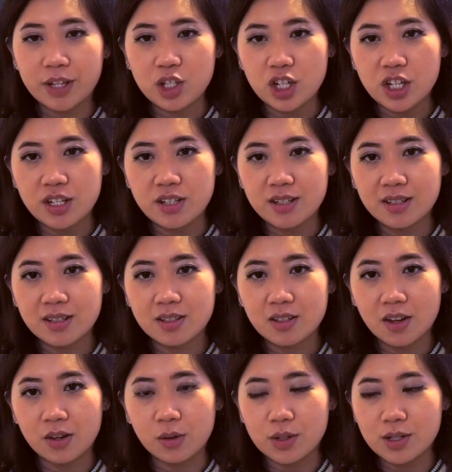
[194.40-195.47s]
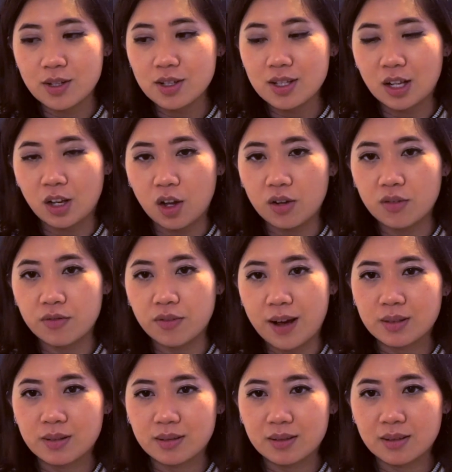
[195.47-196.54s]
veggies. So it was just a lot of
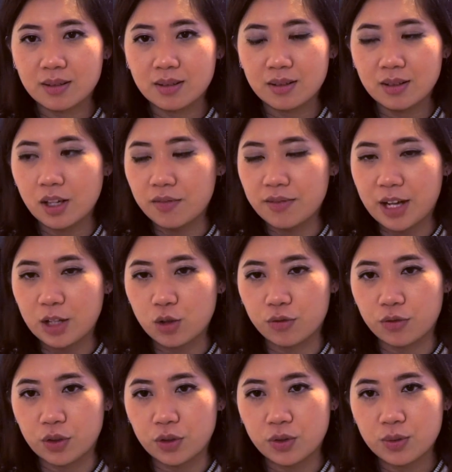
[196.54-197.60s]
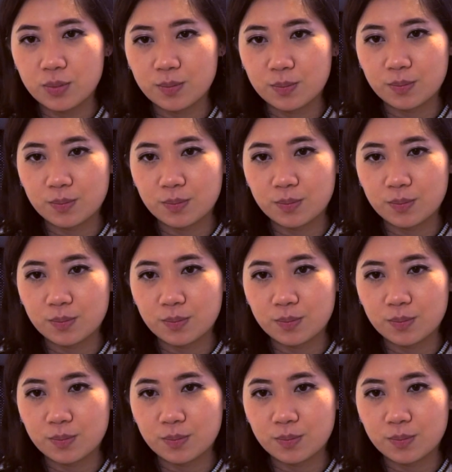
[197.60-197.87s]
natural foods.